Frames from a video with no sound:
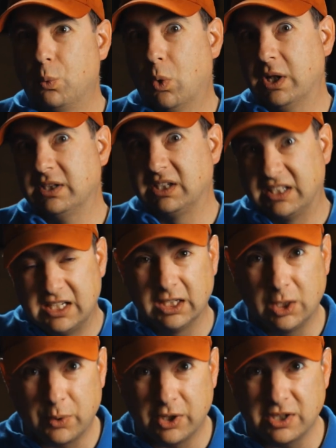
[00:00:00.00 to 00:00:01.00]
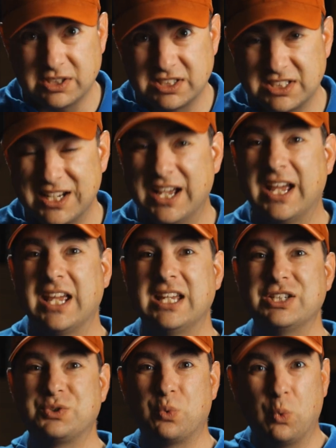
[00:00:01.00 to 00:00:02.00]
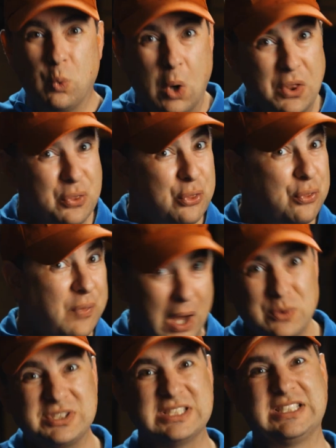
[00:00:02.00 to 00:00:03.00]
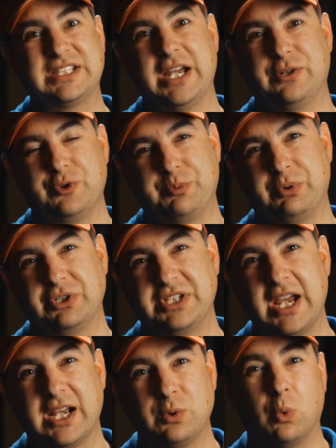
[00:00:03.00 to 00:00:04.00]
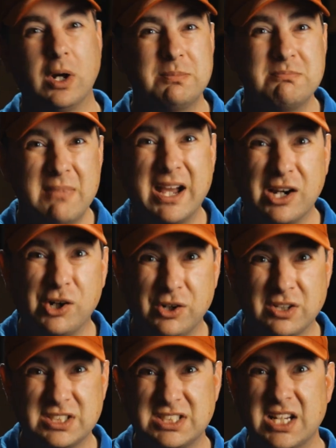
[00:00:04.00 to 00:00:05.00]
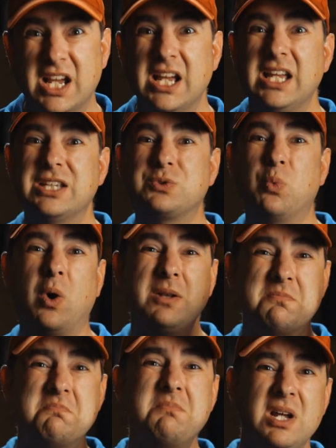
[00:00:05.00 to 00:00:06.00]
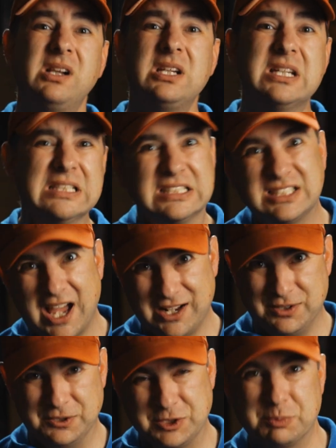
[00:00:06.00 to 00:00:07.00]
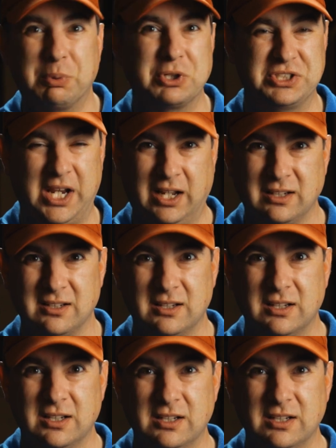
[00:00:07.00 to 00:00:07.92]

1 kilohertz is 1,000 cycles per second. 1 megahertz is 1,000,000 cycles per second.